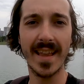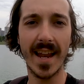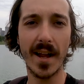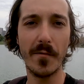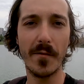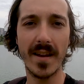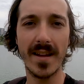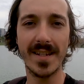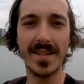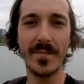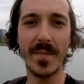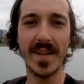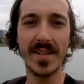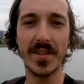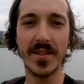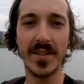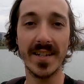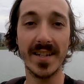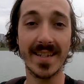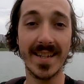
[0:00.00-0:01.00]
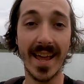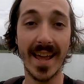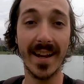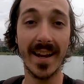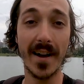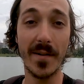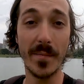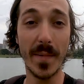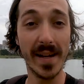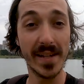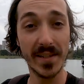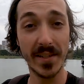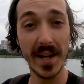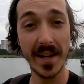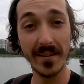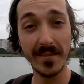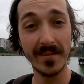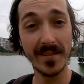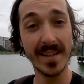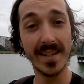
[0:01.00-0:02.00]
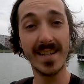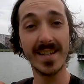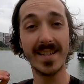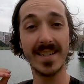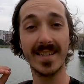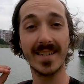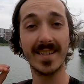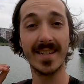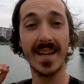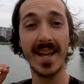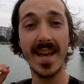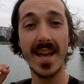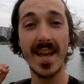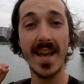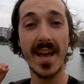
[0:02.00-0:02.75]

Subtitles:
that I wanted to mention is that my channel is